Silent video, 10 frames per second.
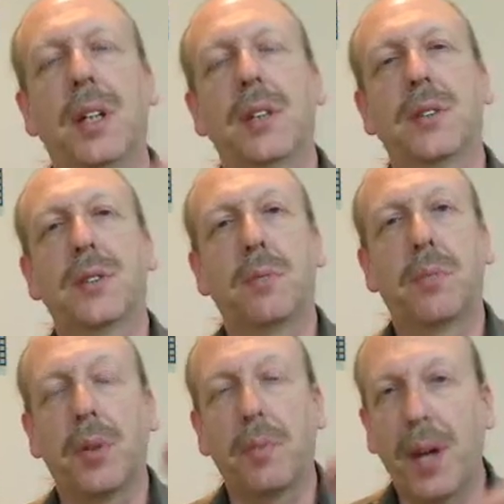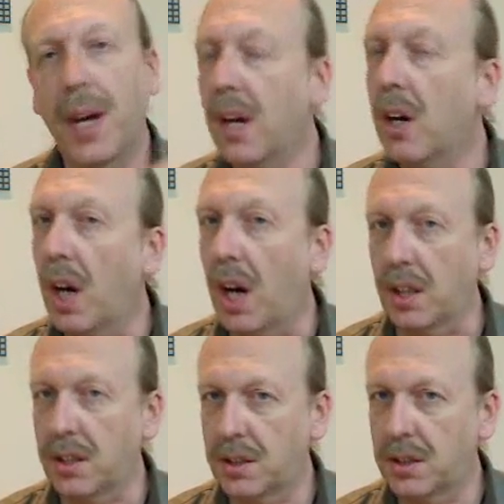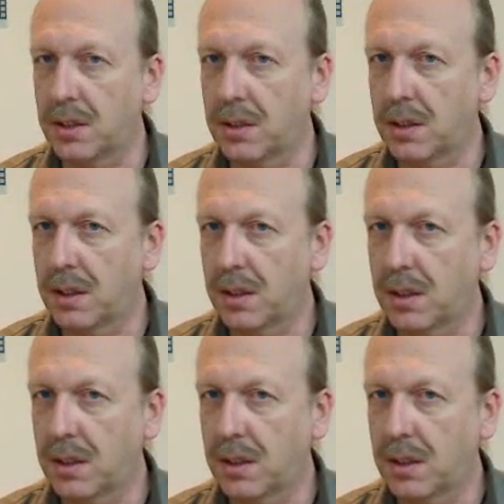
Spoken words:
begins to prepare us